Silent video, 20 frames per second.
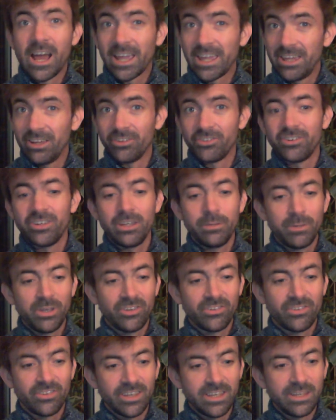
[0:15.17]
Kill Team
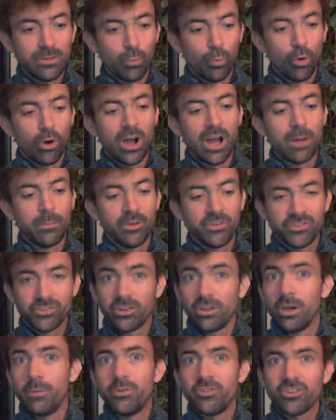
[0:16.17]
is the Warhammer
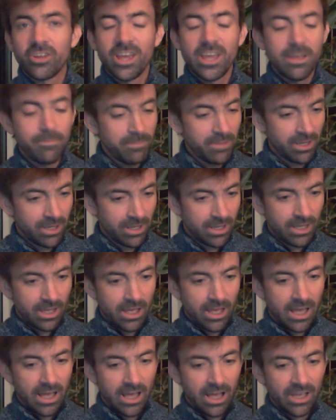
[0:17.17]
skirmish game,
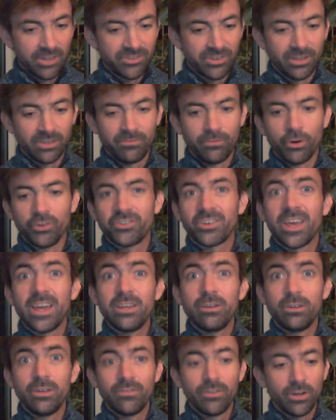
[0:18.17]
set in the 40k
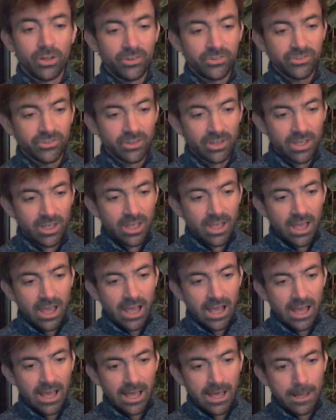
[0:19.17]
universe.
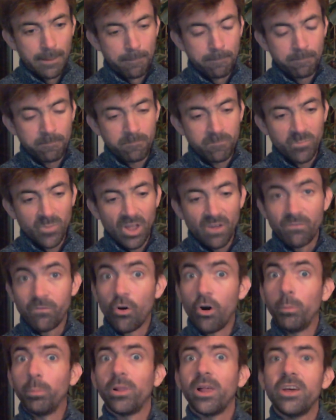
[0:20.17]

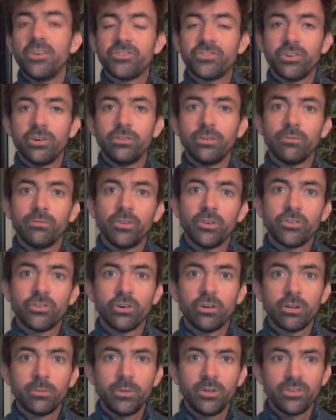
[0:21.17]
4 players turned up for the
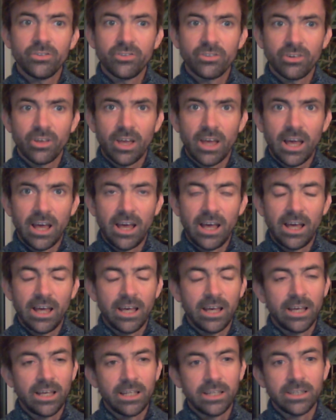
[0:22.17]
tournament,
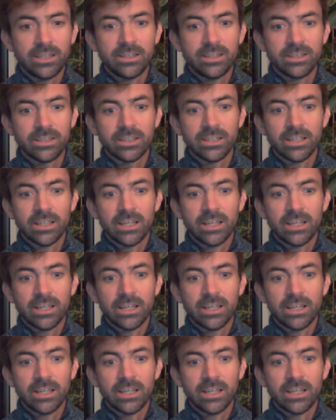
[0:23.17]
and